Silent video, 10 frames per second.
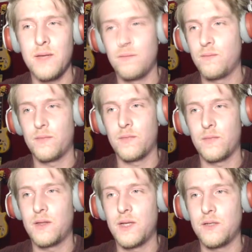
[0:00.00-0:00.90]
Okay,
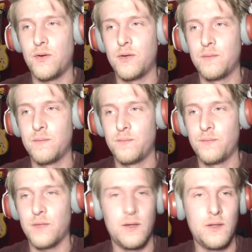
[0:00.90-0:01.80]
that's fine.
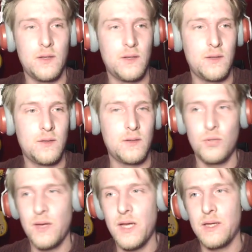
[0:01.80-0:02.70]

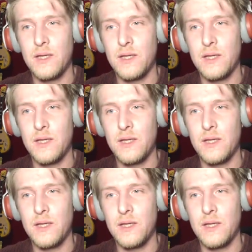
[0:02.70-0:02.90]
Should we